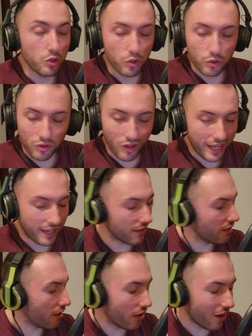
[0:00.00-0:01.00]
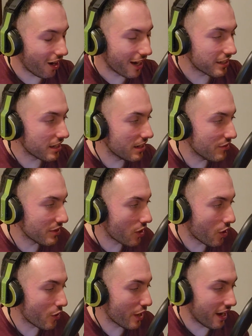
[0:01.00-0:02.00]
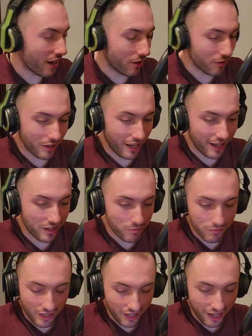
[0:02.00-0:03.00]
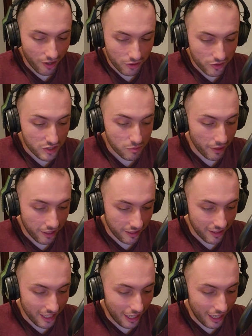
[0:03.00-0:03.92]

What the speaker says: could I didn't even know how to explain it.